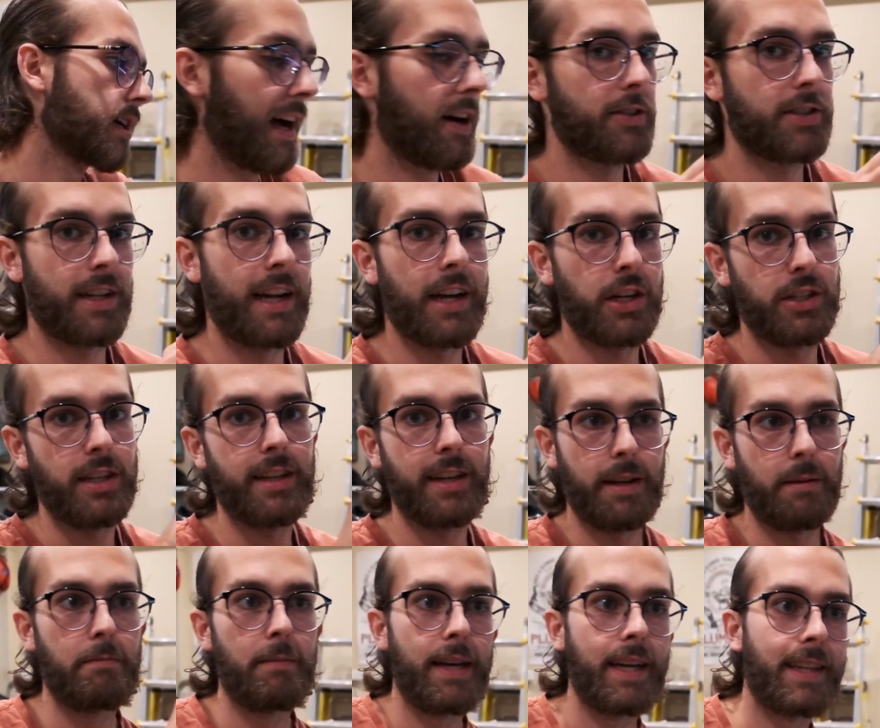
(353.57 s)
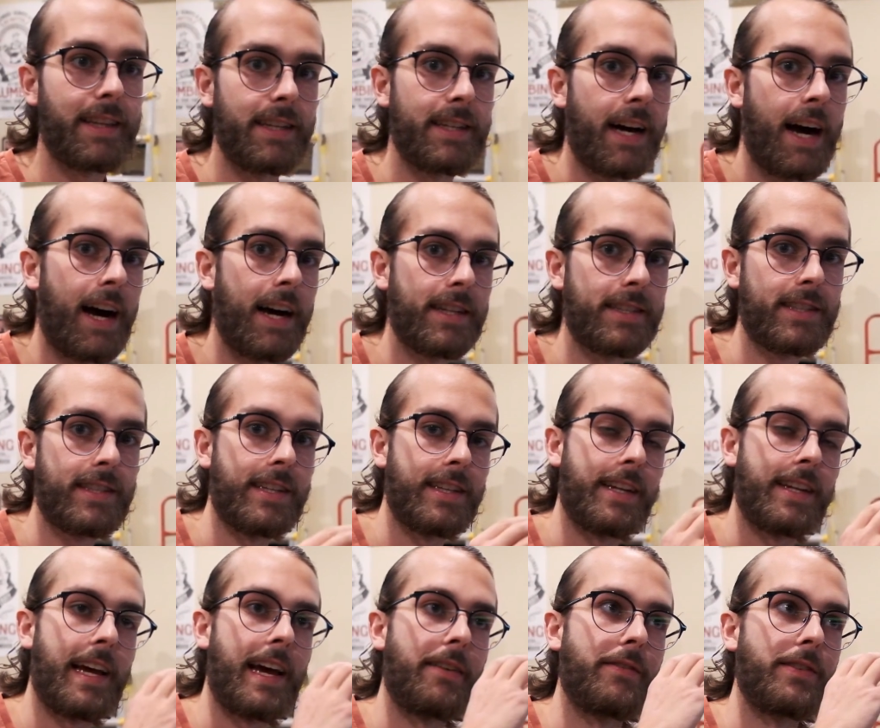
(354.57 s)
I was gonna actually like make the dots
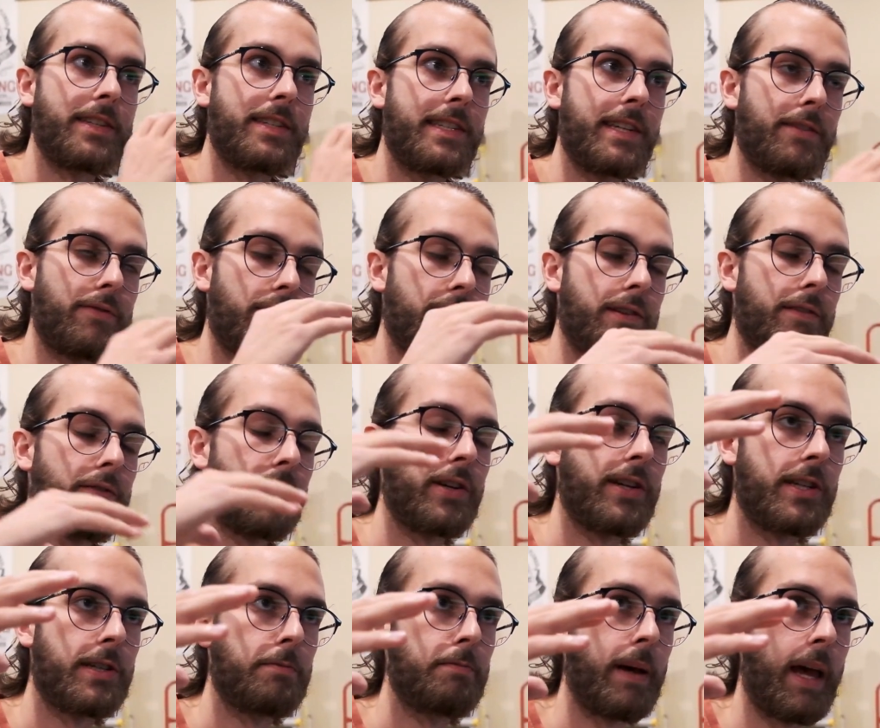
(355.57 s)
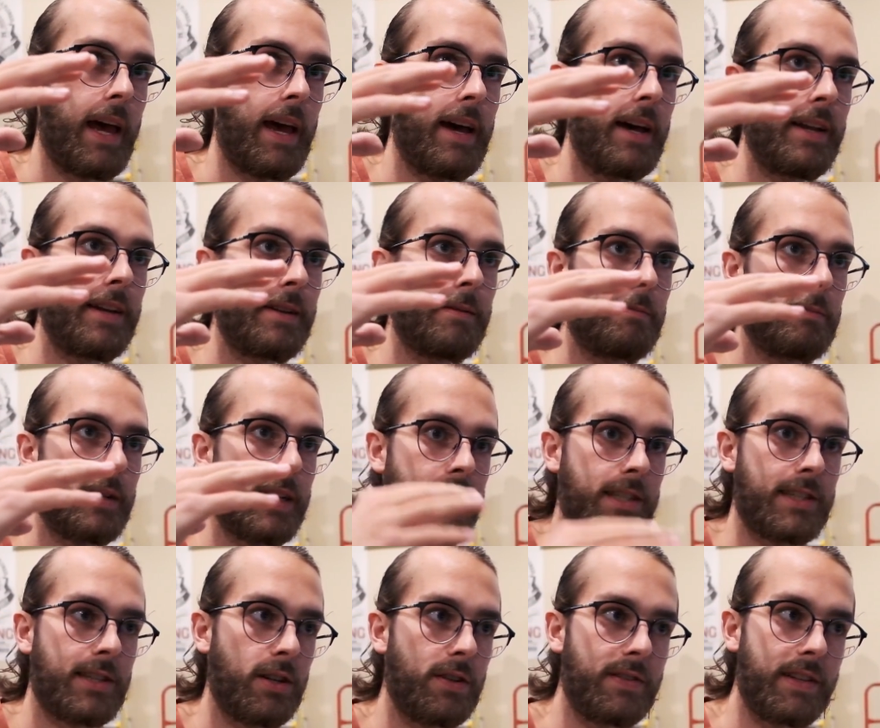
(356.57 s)
and have it different for each band, but like
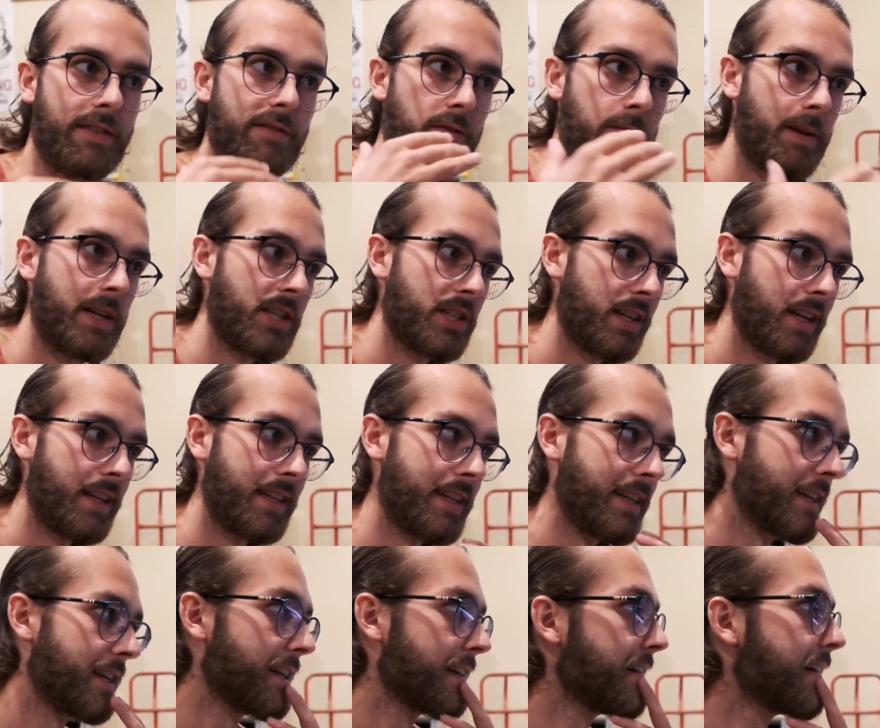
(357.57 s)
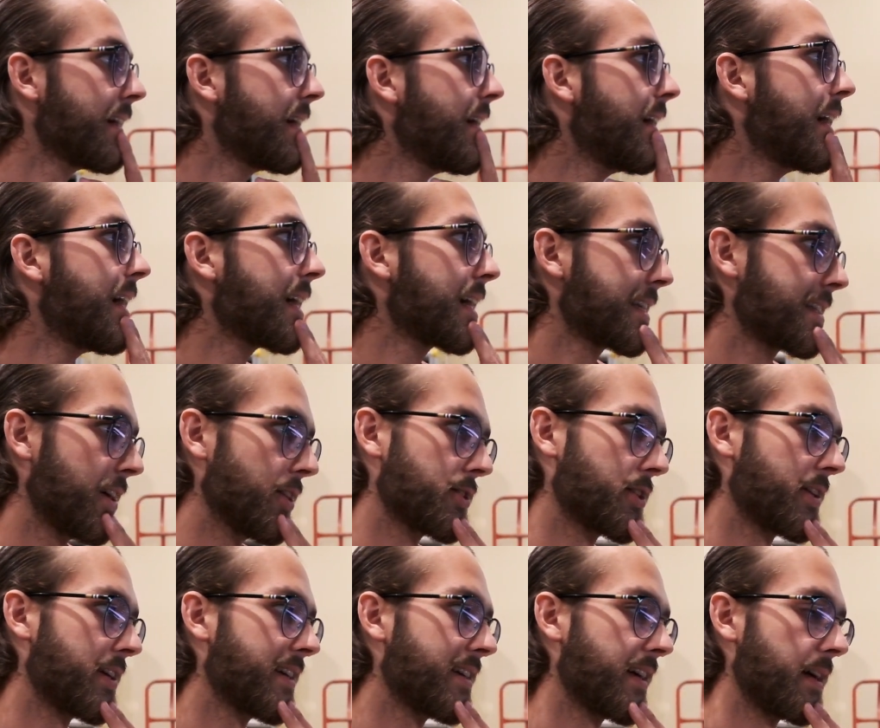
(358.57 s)
still the information I needed it. Because I was
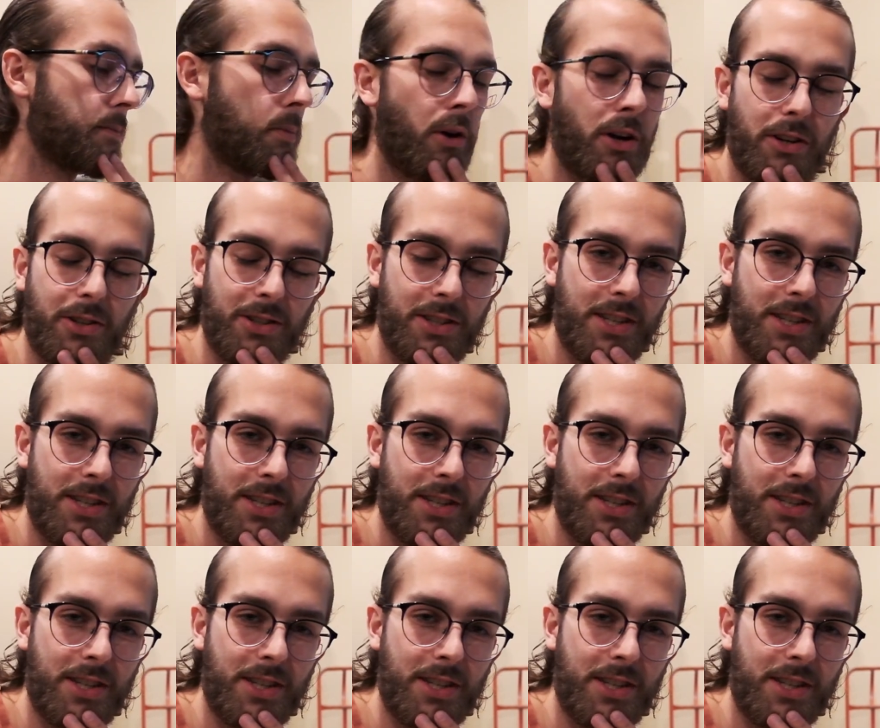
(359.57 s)
looking at like particle